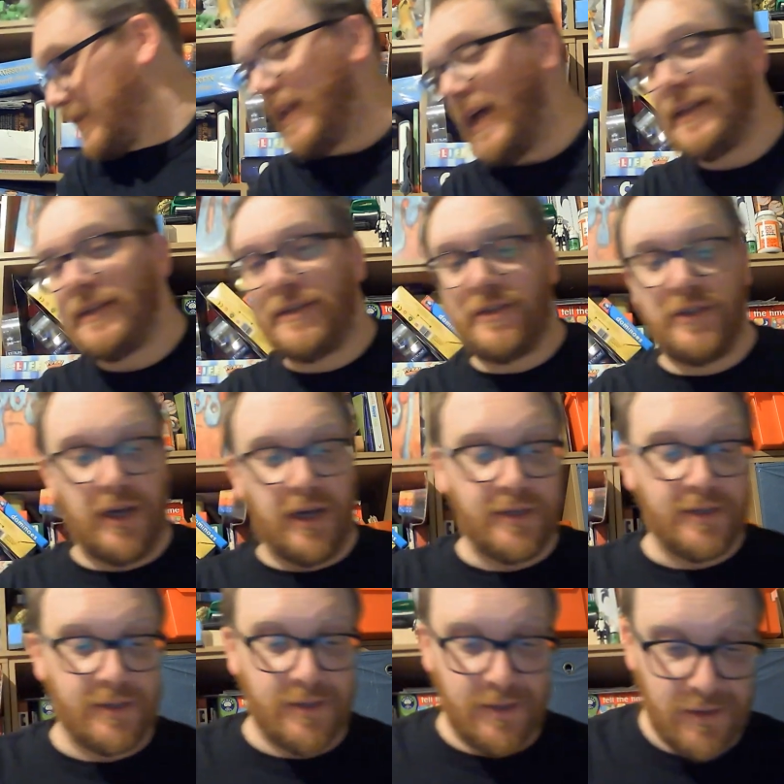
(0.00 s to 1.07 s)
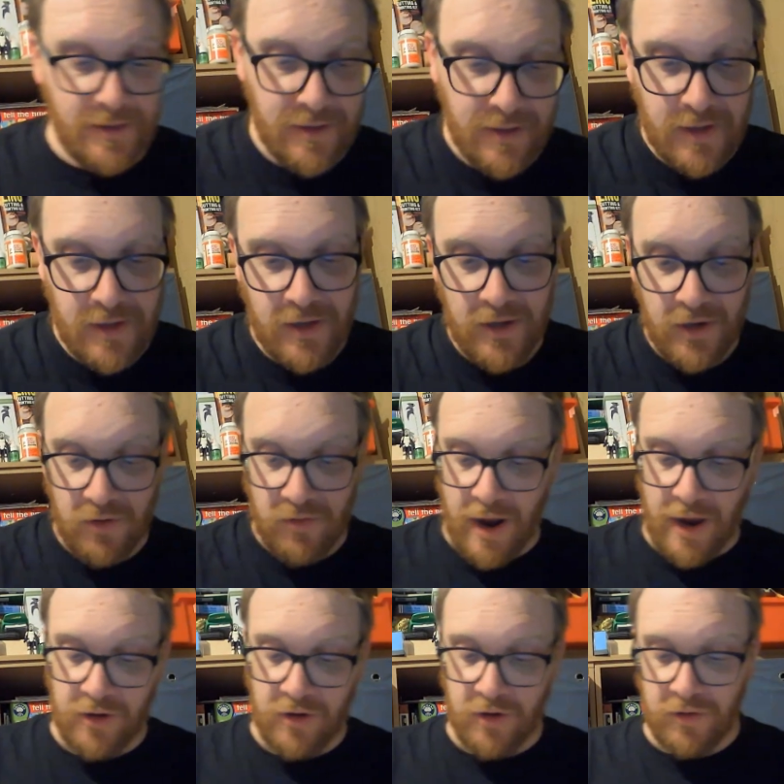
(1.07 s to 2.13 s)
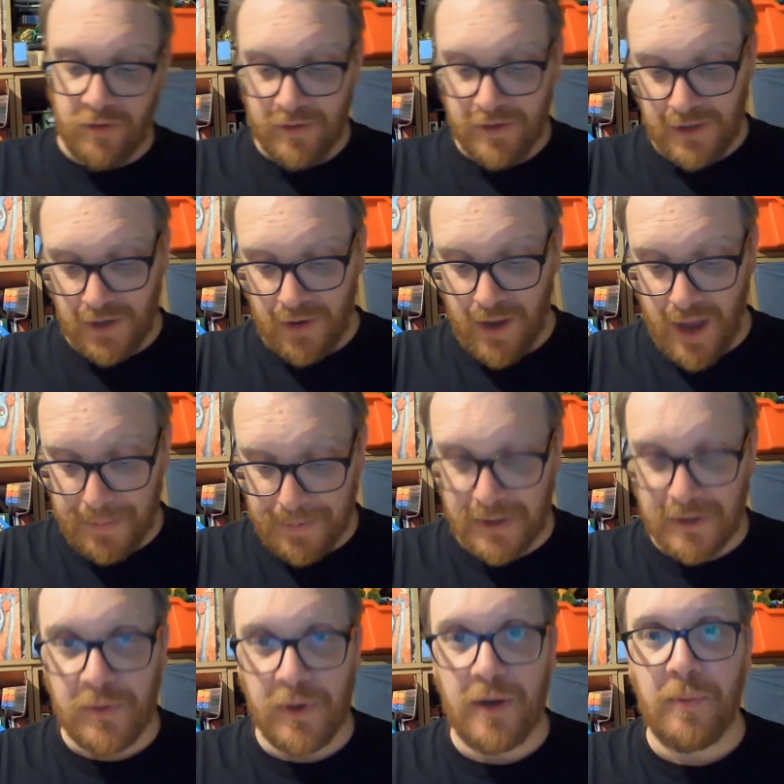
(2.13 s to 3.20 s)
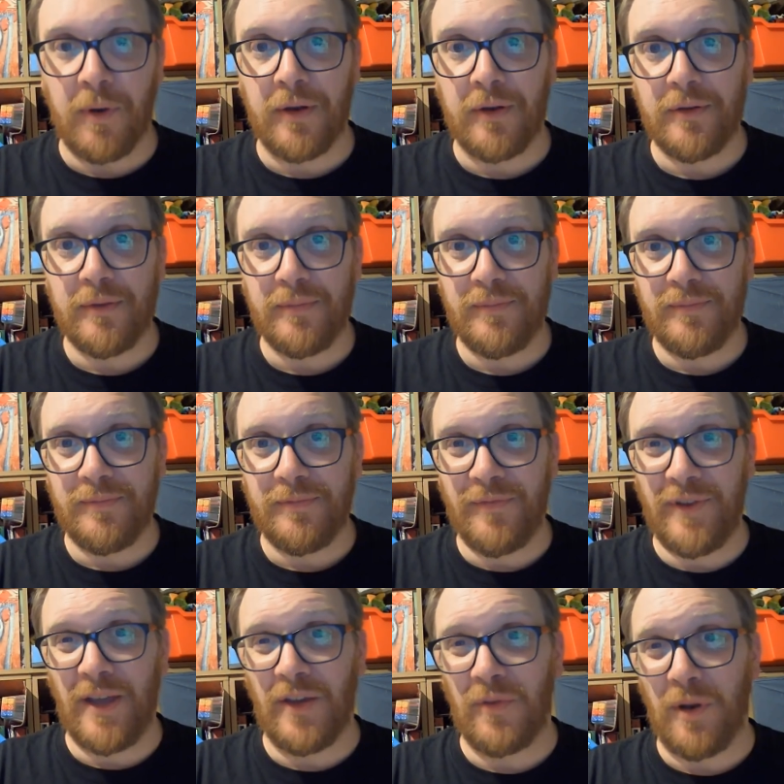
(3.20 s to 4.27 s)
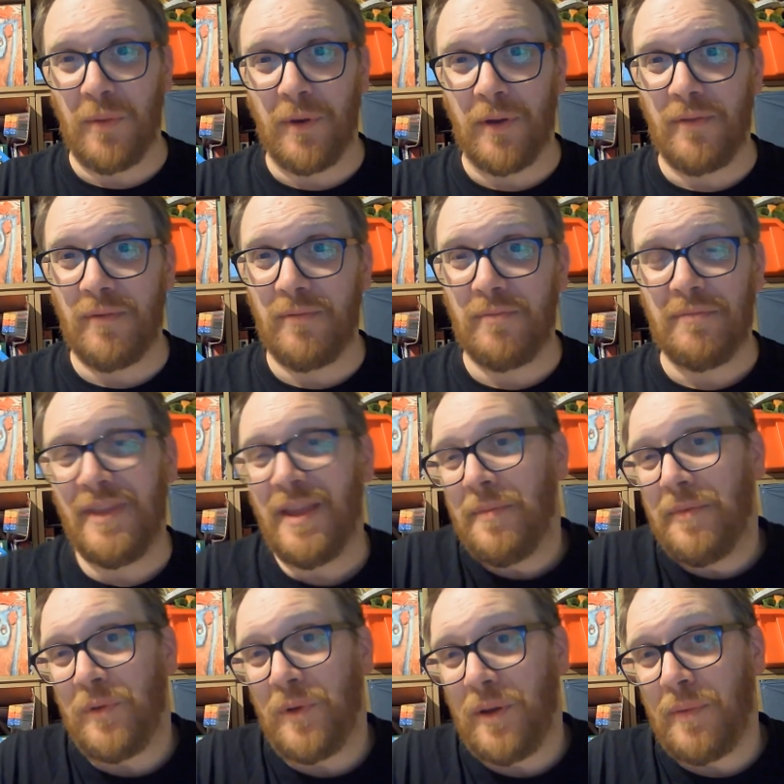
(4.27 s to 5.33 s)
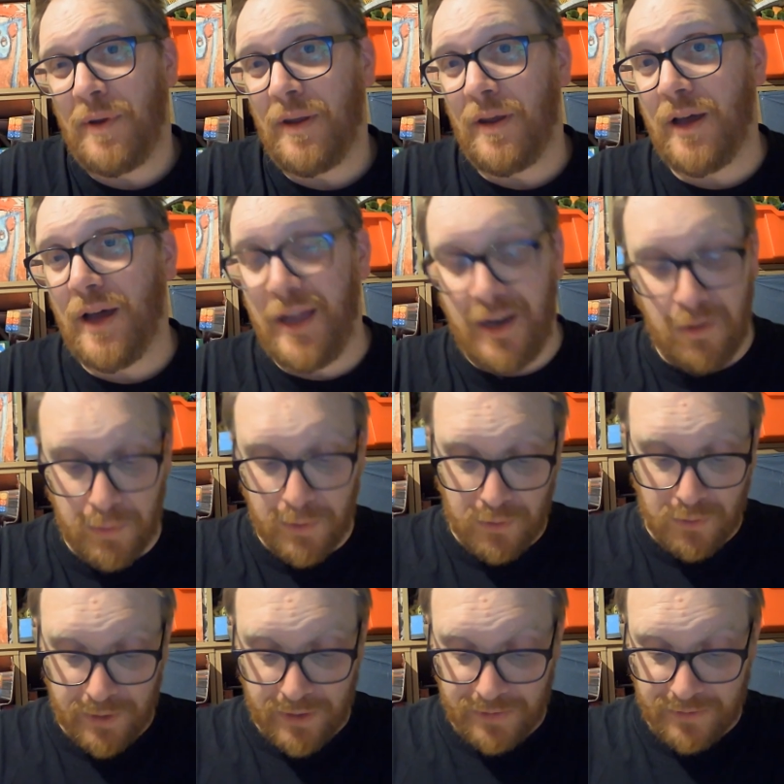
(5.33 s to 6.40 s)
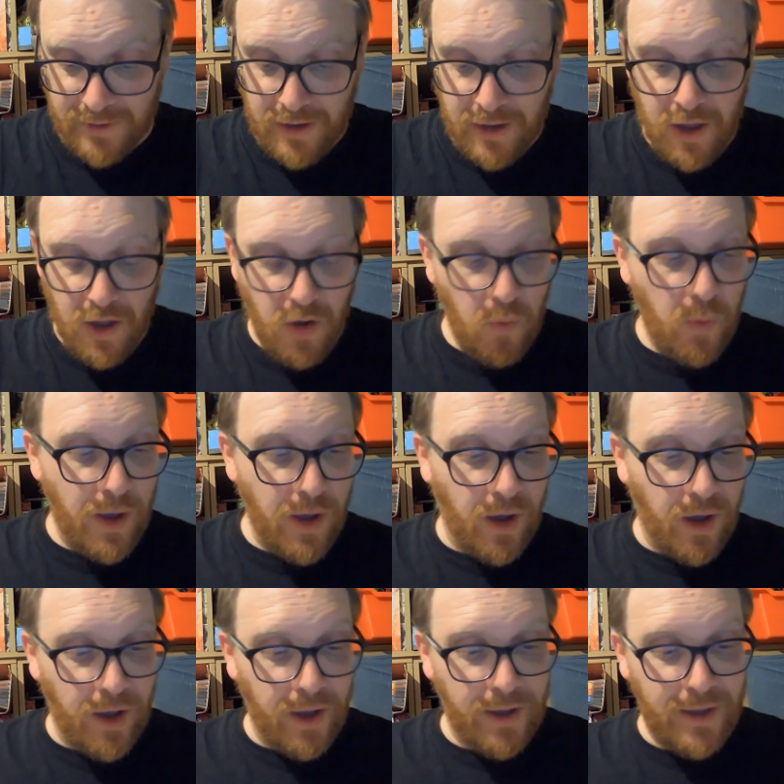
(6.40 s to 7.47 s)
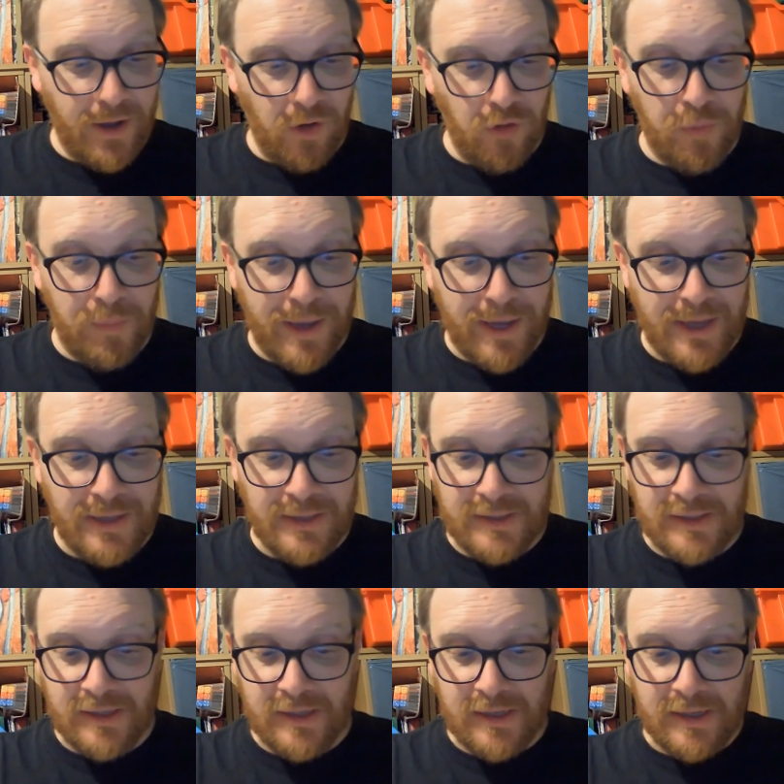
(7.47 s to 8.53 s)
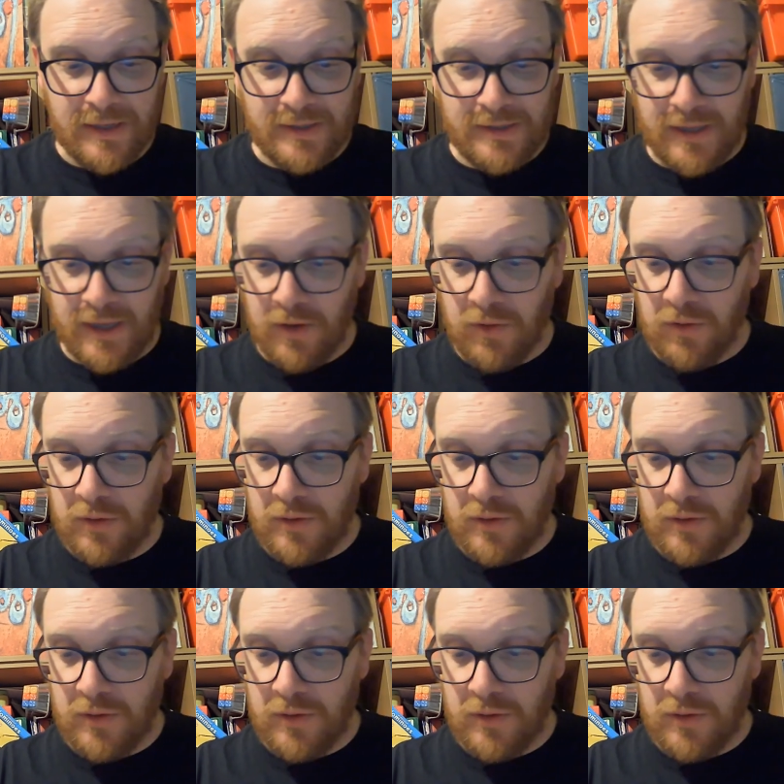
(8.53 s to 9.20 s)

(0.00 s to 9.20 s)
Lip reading: let's just crack on. So episode 21, video 21, number 21, I don't know what calling it is. We are on the bees still.